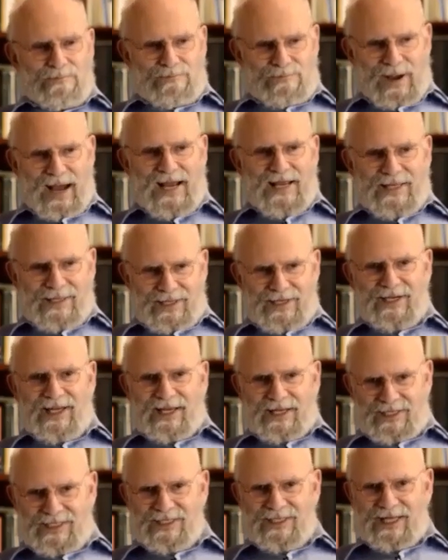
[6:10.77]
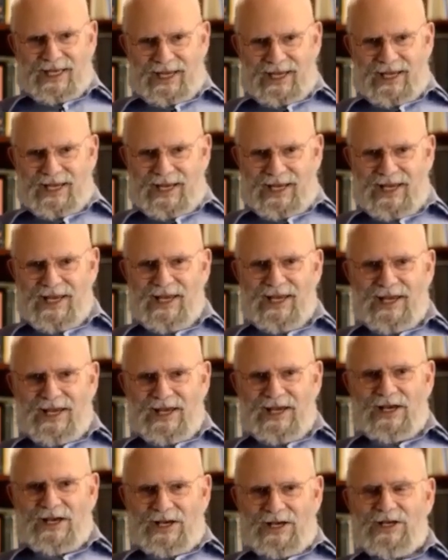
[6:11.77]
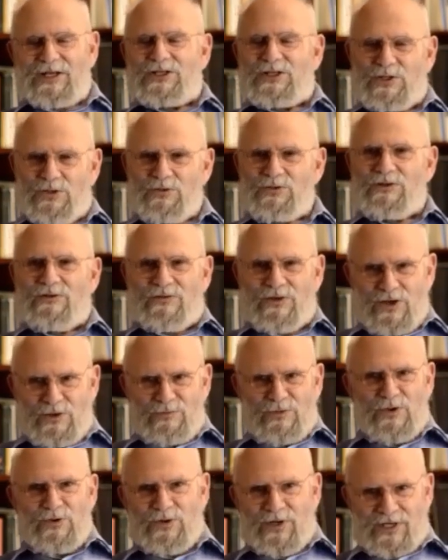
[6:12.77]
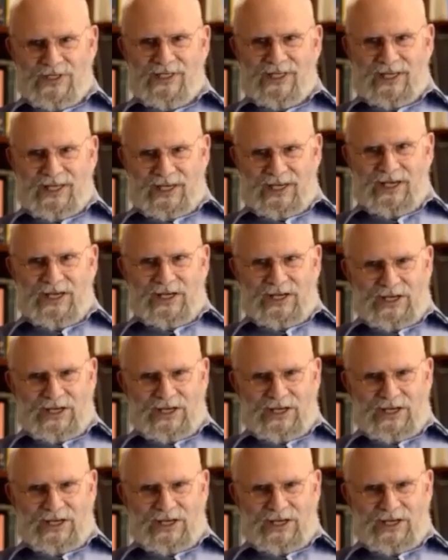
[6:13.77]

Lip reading: by the next day, a sort of community